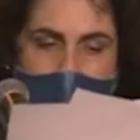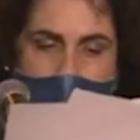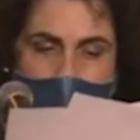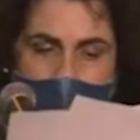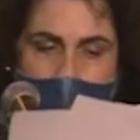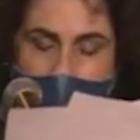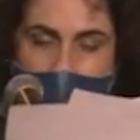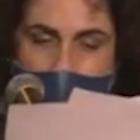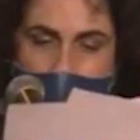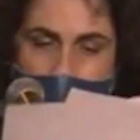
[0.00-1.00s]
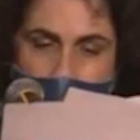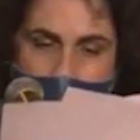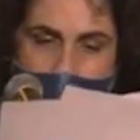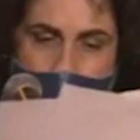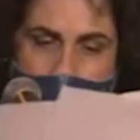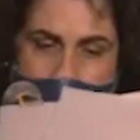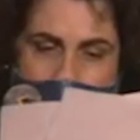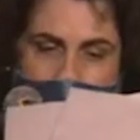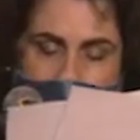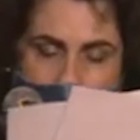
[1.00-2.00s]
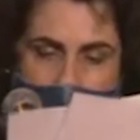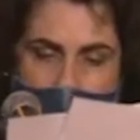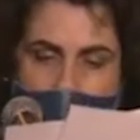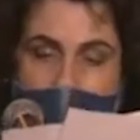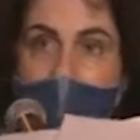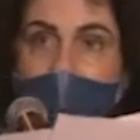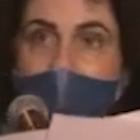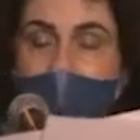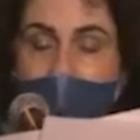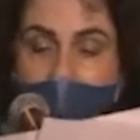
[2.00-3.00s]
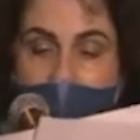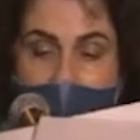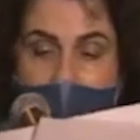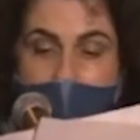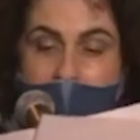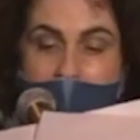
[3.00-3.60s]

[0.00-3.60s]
I would like to start with an extract from a letter by